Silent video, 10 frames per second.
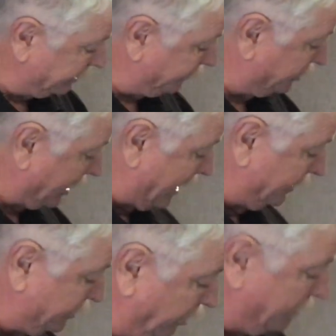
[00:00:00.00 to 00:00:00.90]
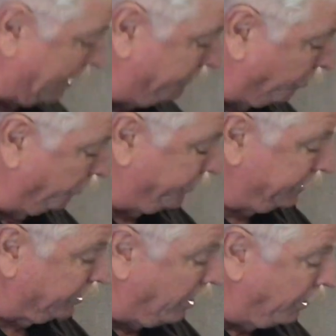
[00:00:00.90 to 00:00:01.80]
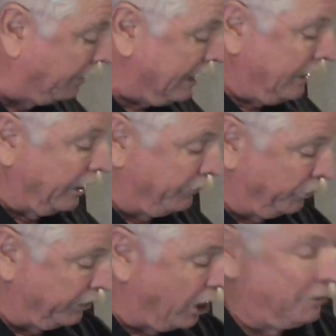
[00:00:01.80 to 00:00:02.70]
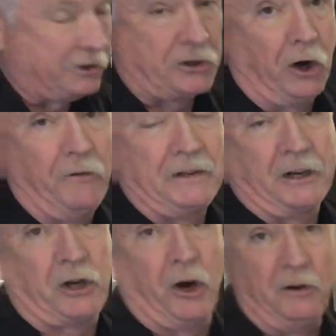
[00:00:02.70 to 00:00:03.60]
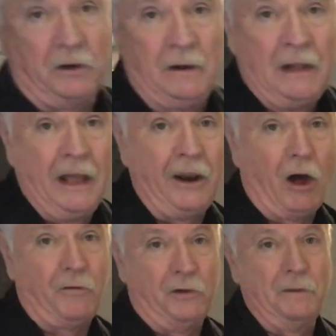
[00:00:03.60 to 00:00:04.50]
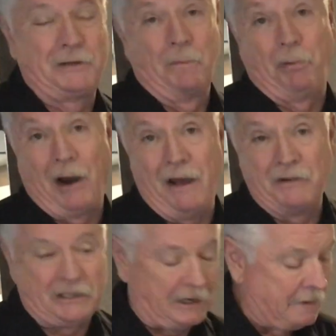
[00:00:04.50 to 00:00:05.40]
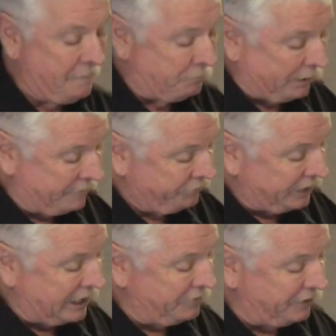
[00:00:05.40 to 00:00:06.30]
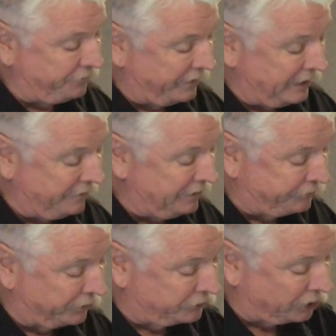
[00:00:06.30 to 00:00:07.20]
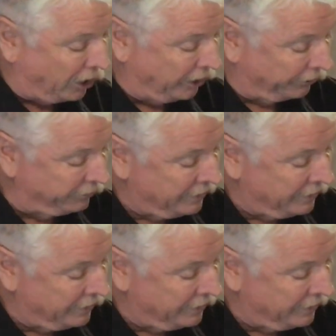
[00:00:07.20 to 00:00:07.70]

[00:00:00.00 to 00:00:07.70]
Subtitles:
if the child is only about 4 feet tall, will almost serve as a curtain and offer them some privacy. But even if they're taller,